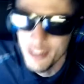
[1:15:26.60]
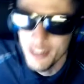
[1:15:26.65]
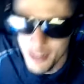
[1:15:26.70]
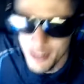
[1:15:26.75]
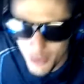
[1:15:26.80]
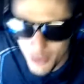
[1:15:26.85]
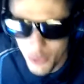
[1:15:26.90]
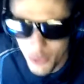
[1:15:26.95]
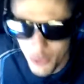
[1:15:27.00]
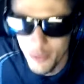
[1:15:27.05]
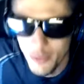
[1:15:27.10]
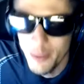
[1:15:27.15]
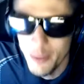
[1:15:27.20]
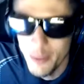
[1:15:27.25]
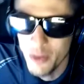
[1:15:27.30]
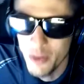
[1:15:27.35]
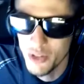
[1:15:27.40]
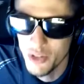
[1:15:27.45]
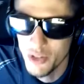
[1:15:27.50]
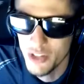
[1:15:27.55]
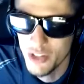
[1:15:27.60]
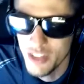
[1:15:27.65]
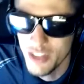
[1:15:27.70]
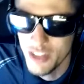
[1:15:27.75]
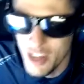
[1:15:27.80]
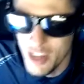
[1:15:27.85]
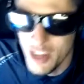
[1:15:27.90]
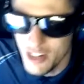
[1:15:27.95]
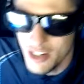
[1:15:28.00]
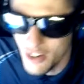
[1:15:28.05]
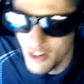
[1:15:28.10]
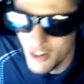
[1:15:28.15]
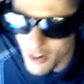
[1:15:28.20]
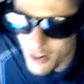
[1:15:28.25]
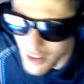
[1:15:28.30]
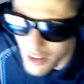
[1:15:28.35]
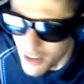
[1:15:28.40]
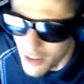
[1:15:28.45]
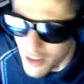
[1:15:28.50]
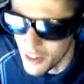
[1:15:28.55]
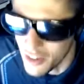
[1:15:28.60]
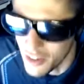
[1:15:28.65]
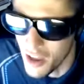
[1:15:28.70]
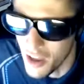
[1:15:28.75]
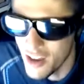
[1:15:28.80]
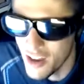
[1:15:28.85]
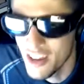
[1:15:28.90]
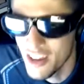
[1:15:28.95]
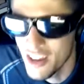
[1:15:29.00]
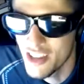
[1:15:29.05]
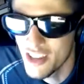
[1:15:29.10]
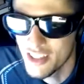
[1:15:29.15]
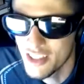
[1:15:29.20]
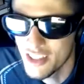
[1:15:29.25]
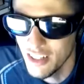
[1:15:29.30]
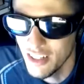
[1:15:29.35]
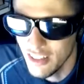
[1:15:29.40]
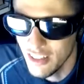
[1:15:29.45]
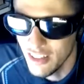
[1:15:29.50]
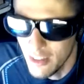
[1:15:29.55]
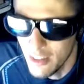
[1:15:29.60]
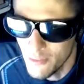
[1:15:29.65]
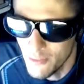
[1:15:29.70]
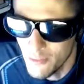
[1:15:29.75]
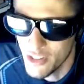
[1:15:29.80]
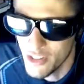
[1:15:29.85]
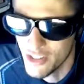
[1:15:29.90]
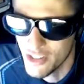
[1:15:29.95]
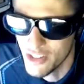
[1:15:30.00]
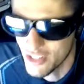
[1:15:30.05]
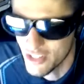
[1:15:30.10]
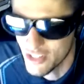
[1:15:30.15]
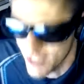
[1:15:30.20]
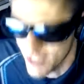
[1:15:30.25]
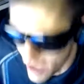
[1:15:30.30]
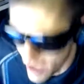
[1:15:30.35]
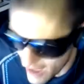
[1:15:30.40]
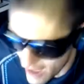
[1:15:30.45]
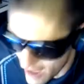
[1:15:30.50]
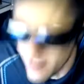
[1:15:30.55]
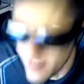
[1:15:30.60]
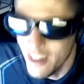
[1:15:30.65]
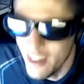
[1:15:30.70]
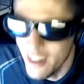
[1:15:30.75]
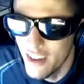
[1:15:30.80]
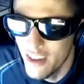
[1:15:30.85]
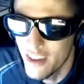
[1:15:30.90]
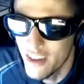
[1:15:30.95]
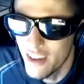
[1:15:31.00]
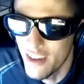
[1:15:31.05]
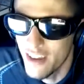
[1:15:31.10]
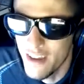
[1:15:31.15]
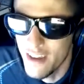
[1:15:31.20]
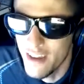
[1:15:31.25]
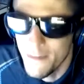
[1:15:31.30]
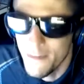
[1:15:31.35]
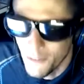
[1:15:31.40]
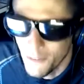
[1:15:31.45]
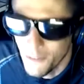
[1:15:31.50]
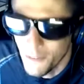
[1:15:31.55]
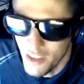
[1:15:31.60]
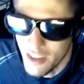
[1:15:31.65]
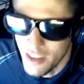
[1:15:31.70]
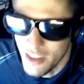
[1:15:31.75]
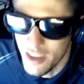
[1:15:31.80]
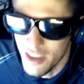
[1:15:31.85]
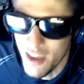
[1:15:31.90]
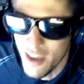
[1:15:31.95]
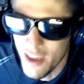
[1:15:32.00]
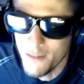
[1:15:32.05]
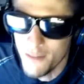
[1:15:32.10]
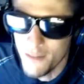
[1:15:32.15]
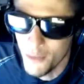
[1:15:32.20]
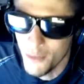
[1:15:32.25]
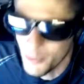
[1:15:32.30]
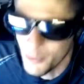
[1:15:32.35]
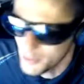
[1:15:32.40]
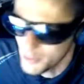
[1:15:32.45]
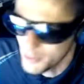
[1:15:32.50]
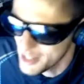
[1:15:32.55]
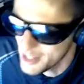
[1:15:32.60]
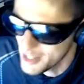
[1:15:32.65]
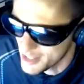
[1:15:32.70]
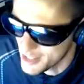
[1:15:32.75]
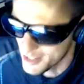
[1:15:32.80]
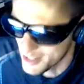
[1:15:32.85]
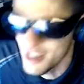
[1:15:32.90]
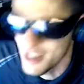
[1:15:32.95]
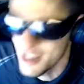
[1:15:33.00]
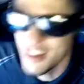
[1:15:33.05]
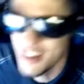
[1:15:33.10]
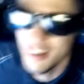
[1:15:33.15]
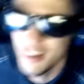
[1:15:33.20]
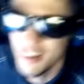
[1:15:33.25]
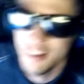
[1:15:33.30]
Cold of M also says, DarkyCon is gonna love this chat if he ever reads it.